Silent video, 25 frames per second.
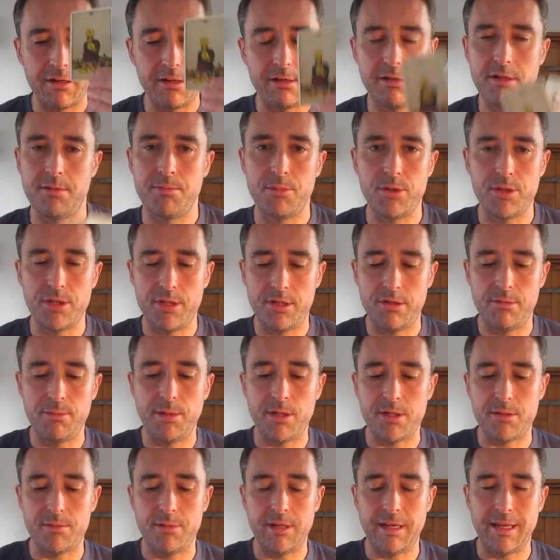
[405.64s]
earn as much as you
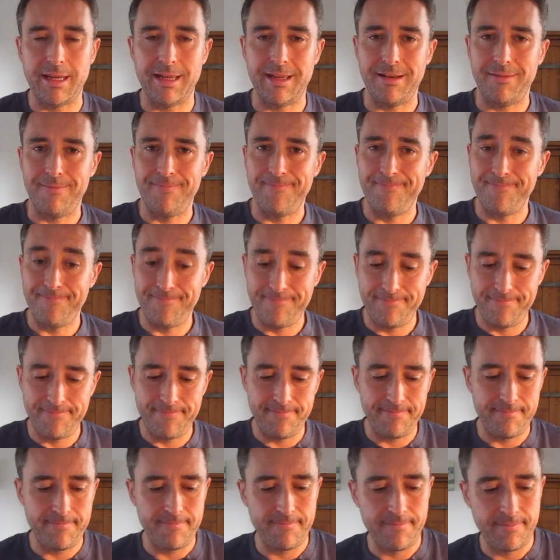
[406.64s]
possibly can,
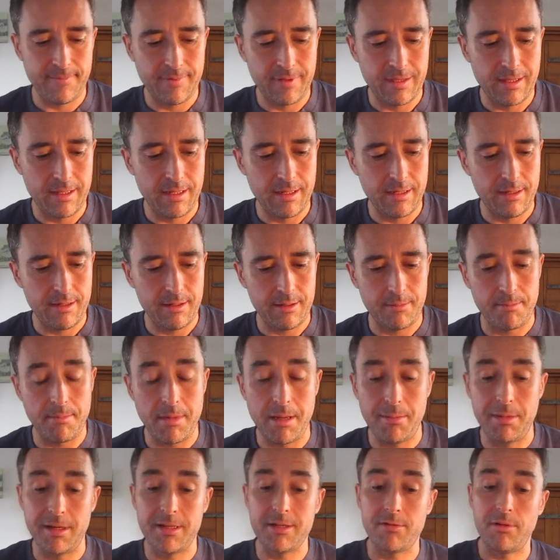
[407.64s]

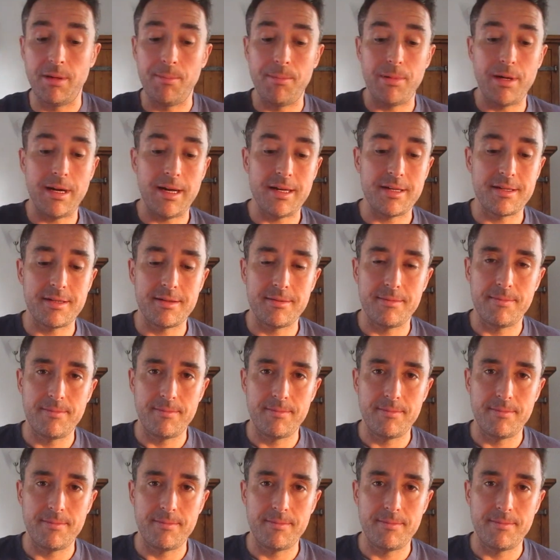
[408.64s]
maybe to impress.